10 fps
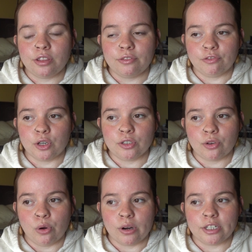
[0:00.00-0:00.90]
the first
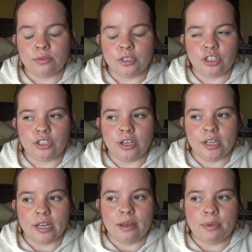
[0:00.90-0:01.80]
course, which
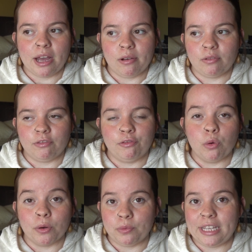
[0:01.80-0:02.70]
took about
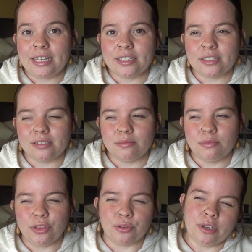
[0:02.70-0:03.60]
4 weeks,
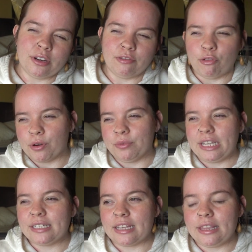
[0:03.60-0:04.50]
3 or 4
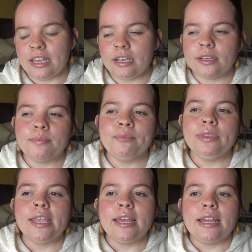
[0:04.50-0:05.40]
weeks, I think.
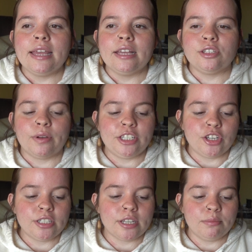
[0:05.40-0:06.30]
So I
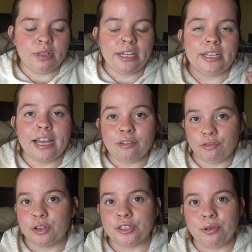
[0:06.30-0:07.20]
just completed that
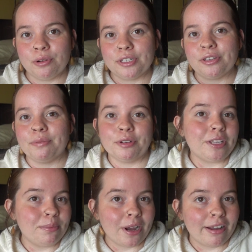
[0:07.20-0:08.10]
first course, so I'm
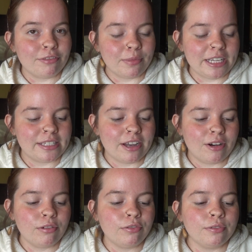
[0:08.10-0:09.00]
really proud of
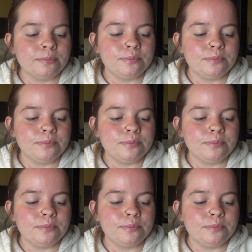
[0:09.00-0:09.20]
myself.